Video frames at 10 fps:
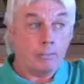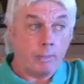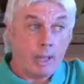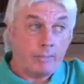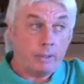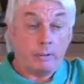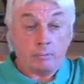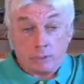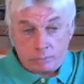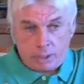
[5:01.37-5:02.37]
and having,
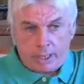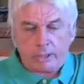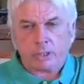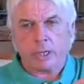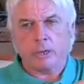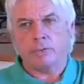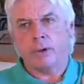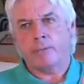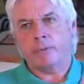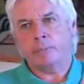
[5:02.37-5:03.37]
well, like
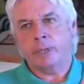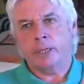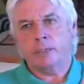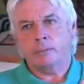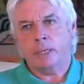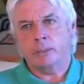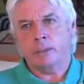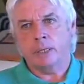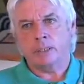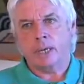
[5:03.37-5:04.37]
yourself, having been
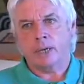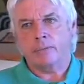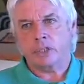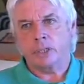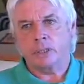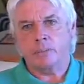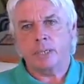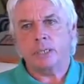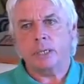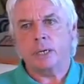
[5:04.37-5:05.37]
in television and the
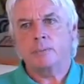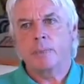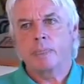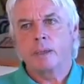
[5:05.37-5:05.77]
media,